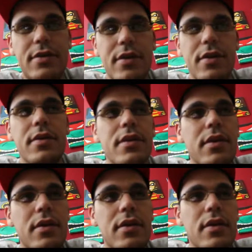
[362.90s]
So
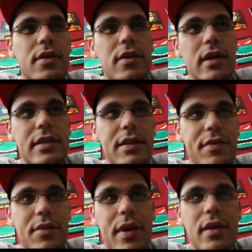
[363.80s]
I'll
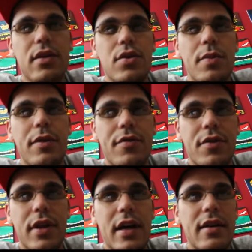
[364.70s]
definitely wait a little bit
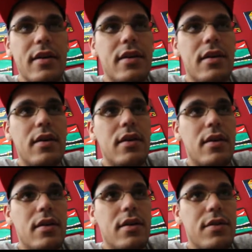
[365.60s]
for that.
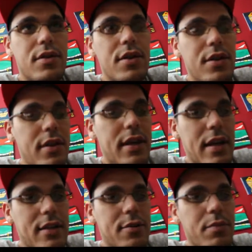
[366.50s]
The good
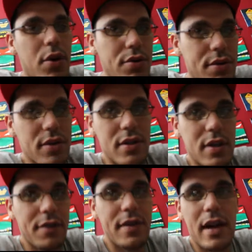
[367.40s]
thing is most of the
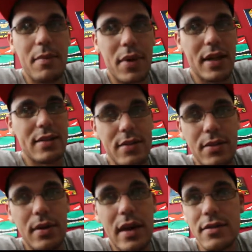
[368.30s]
stuff that I plan to
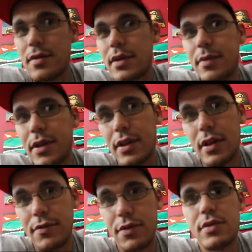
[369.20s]
do has already been
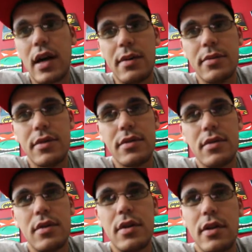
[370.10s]
done a few times.
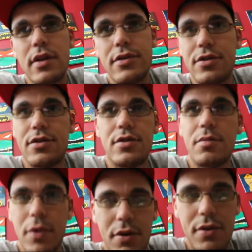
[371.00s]
It's just
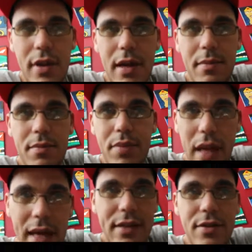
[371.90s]
the motor that I'm
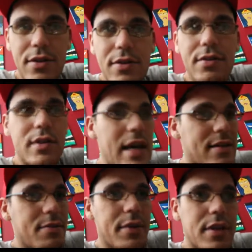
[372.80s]
planning to use
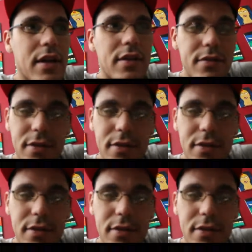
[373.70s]
hasn't been done.